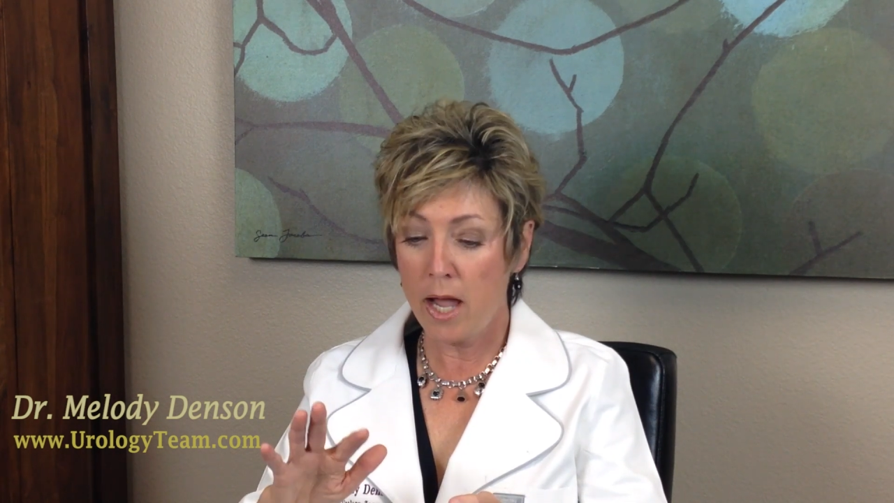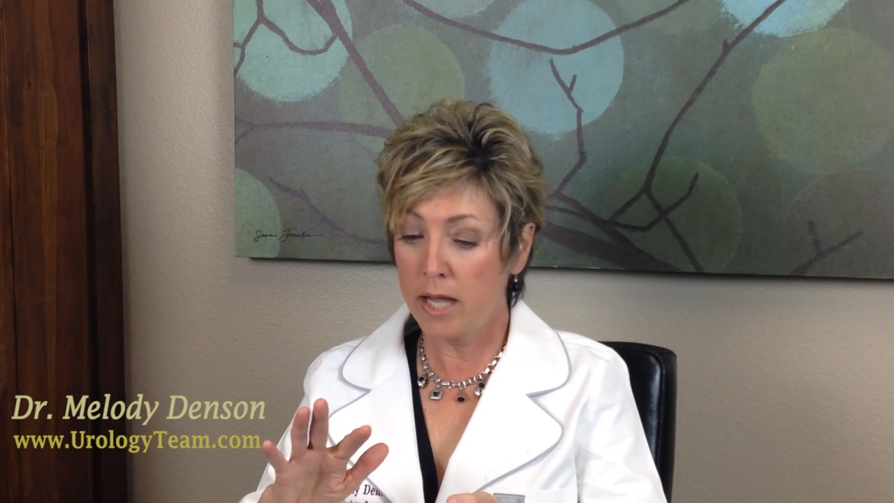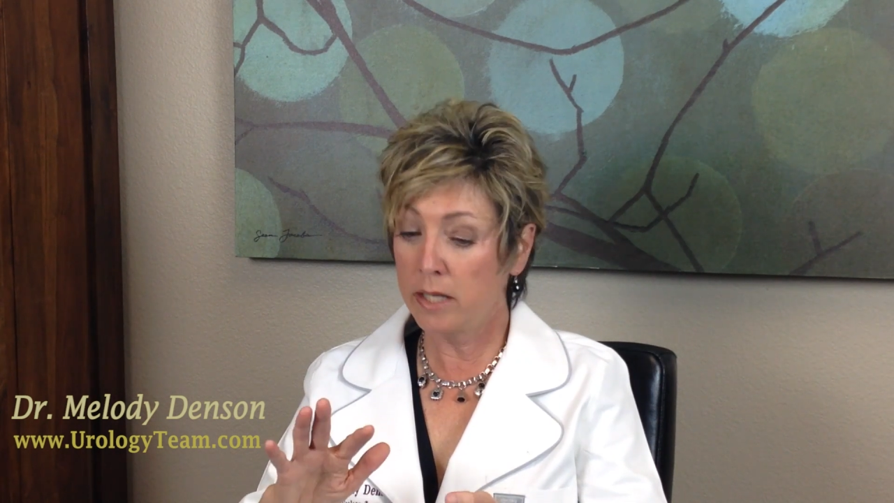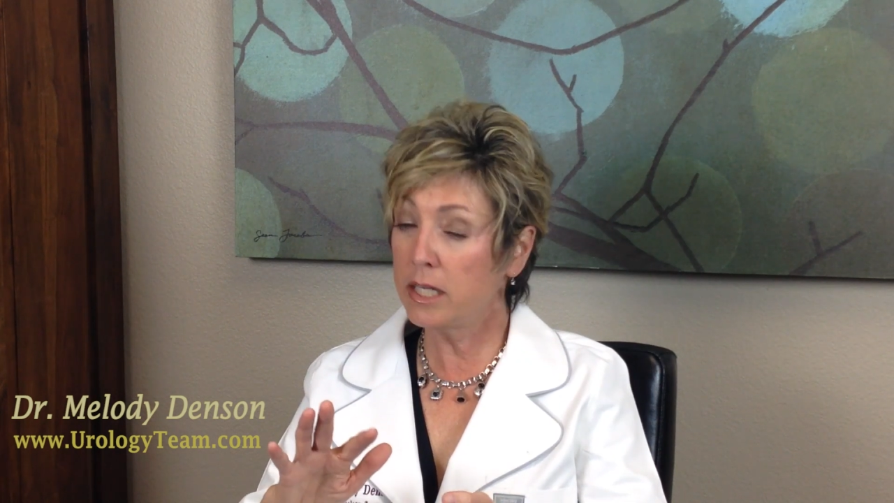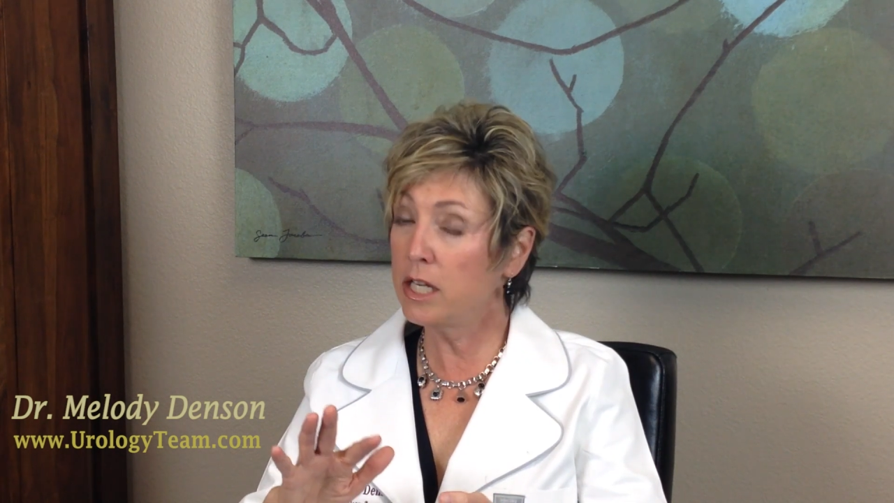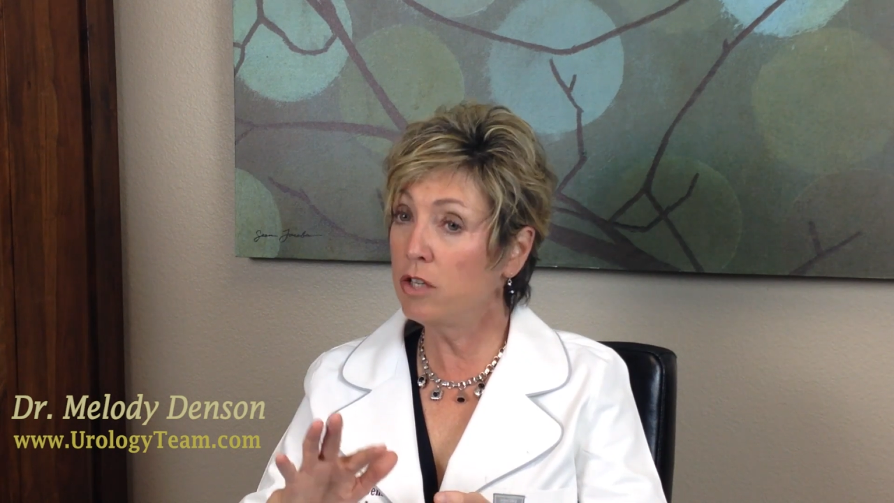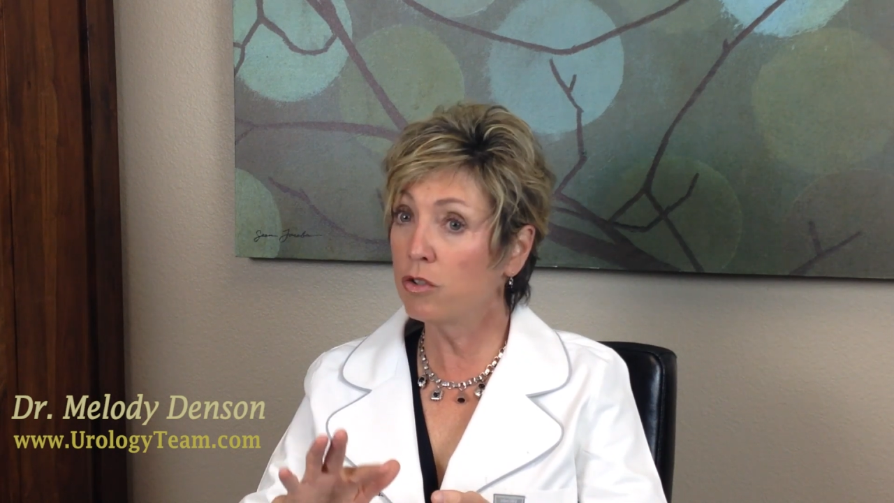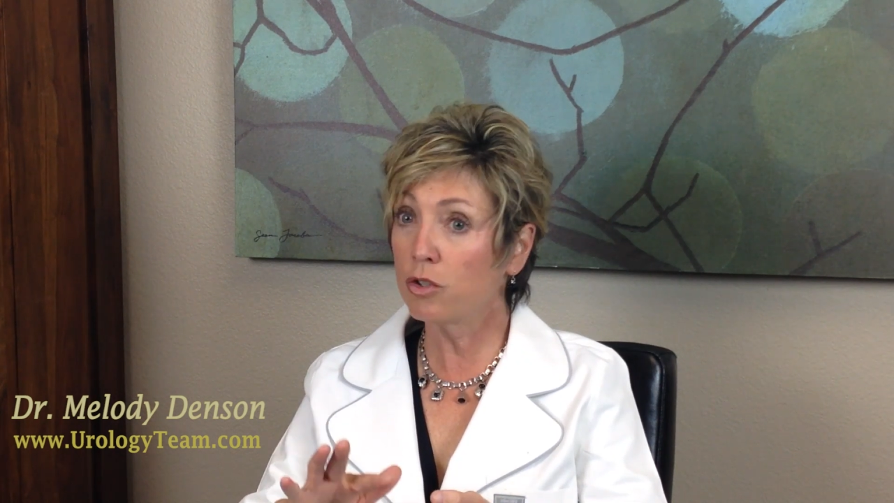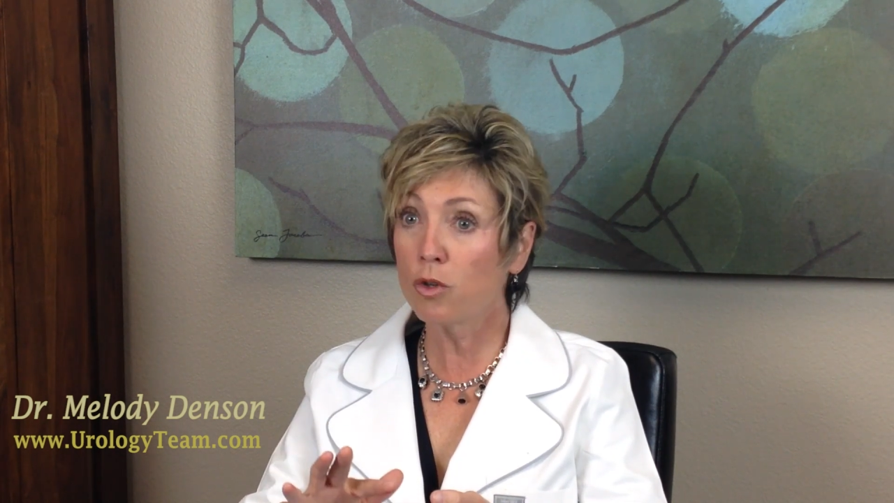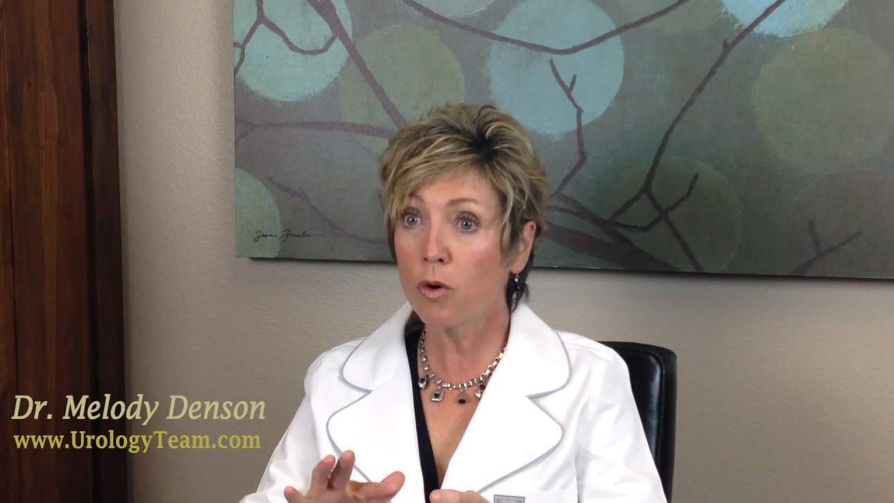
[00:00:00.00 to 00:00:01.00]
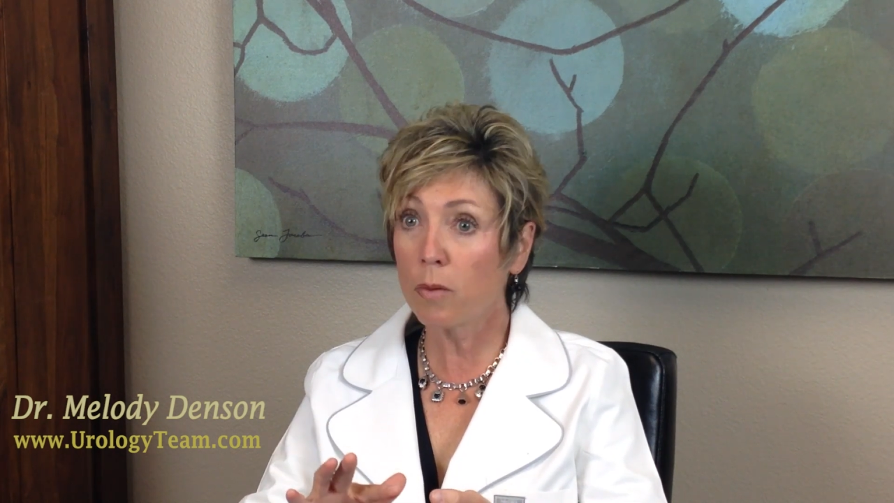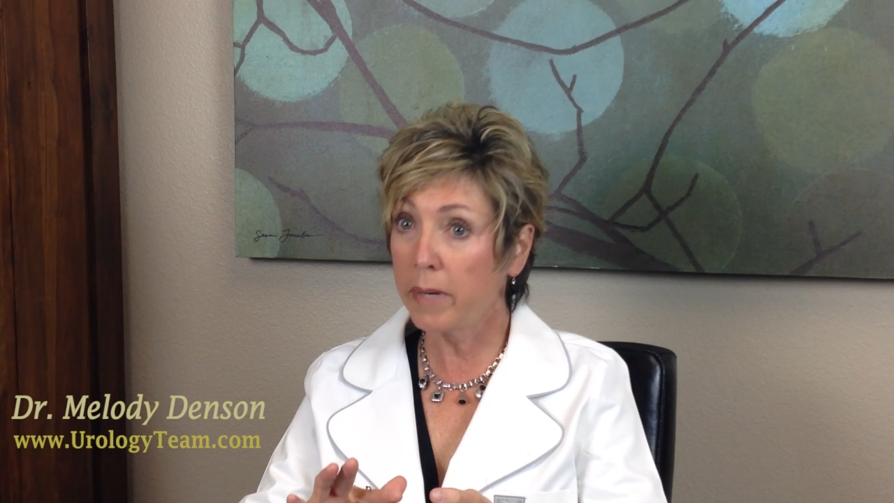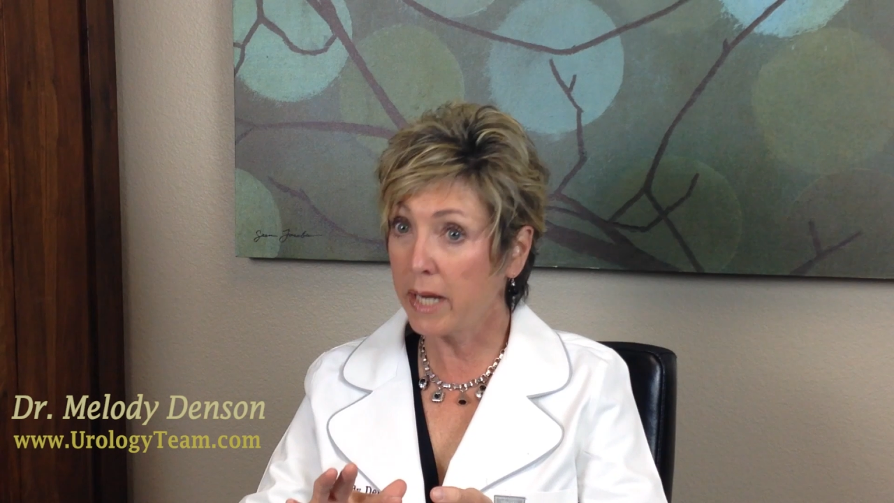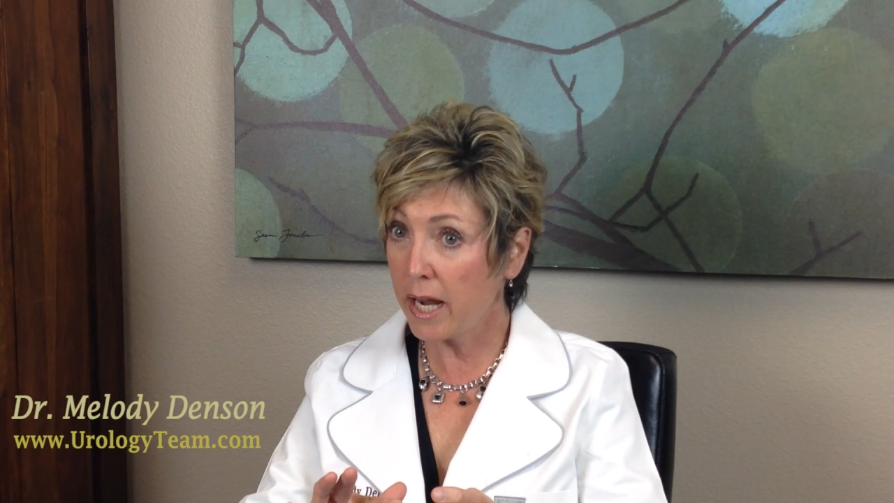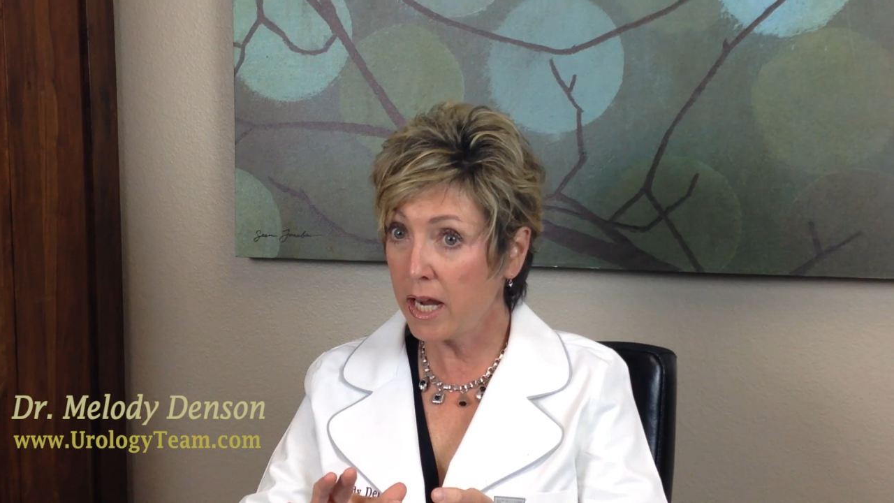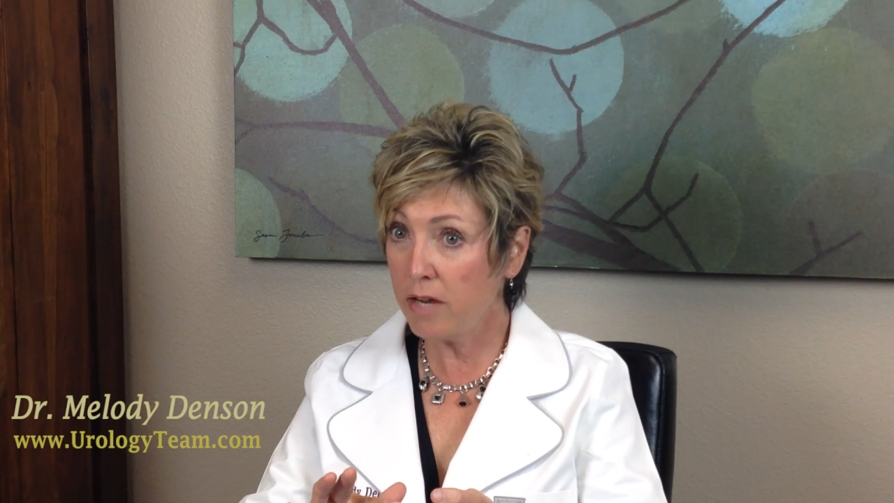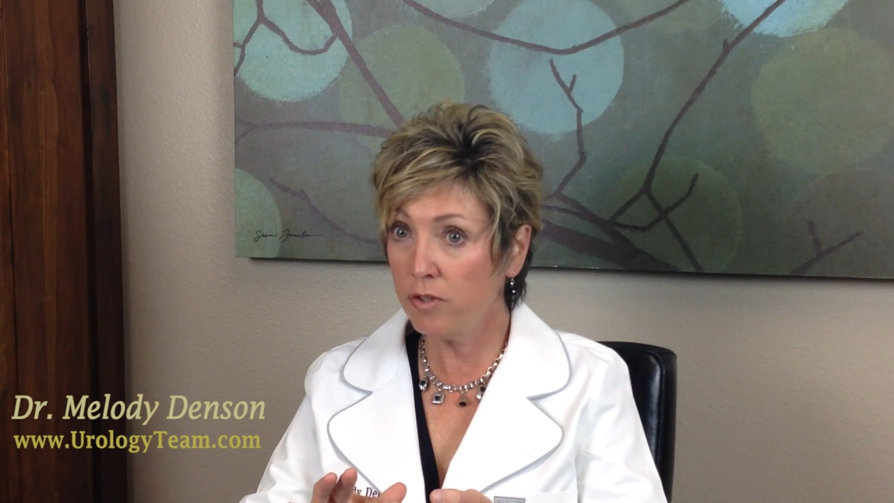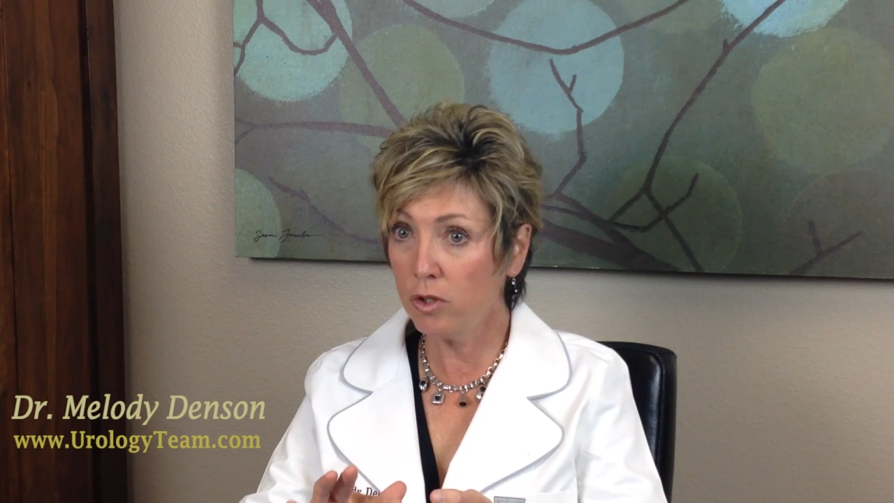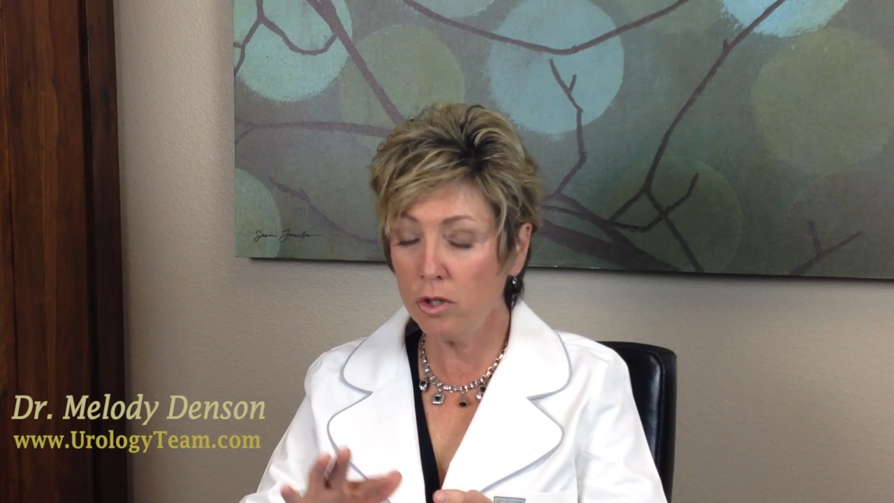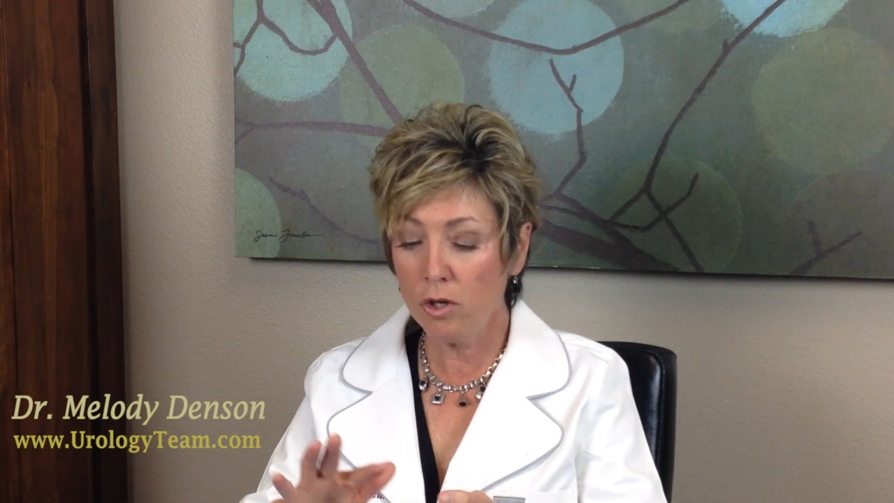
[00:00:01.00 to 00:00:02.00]
and either your
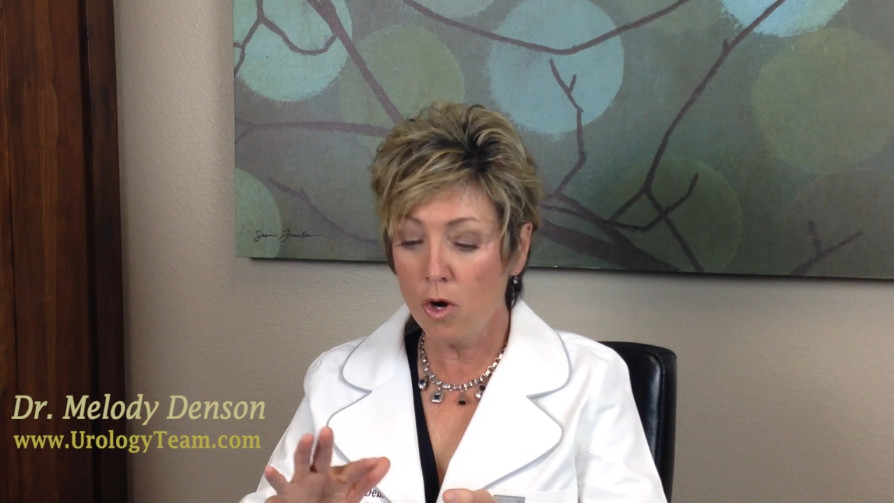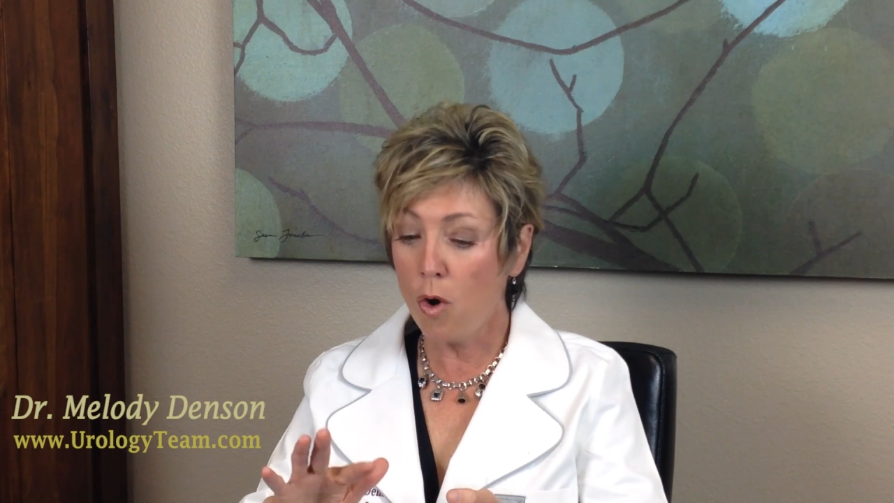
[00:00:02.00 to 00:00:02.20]
behavior